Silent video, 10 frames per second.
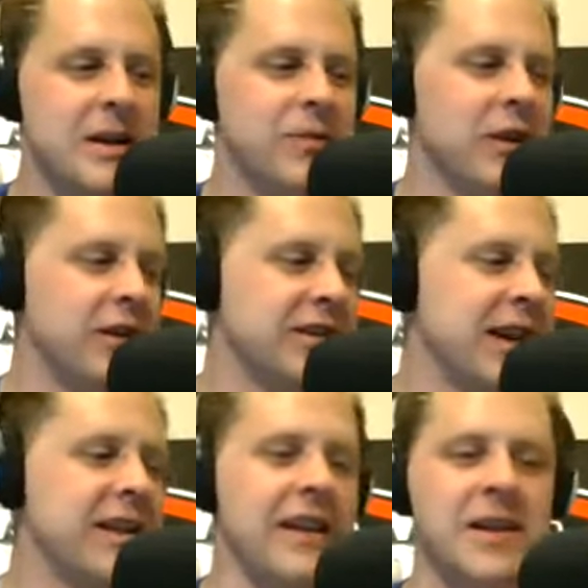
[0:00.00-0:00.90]
you know it's
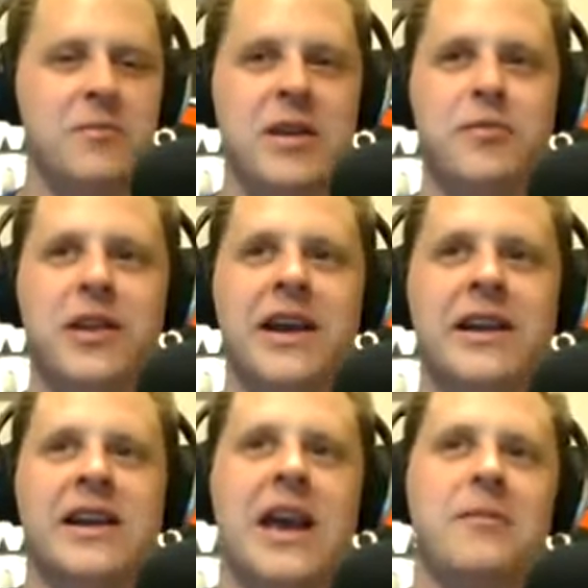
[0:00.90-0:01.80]
kind of like me playing
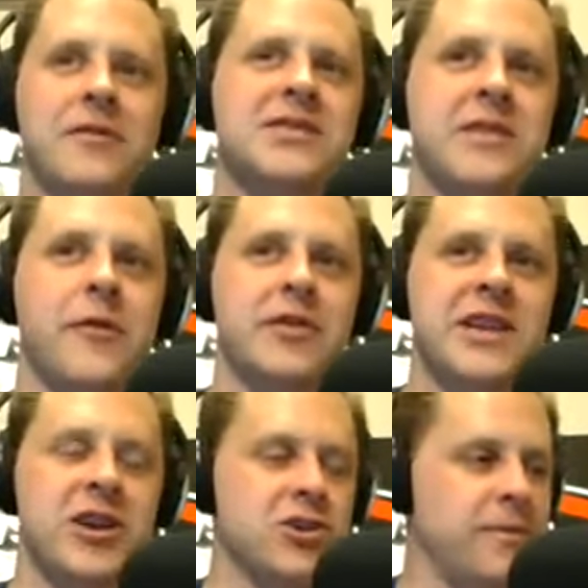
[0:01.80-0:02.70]
a game of
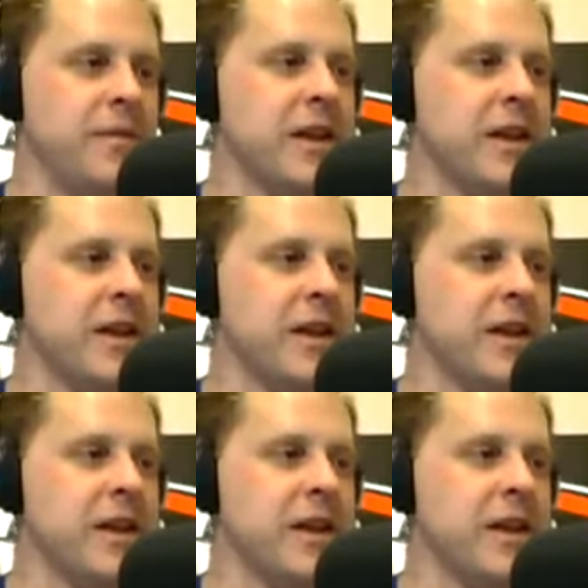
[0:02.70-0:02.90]
civilization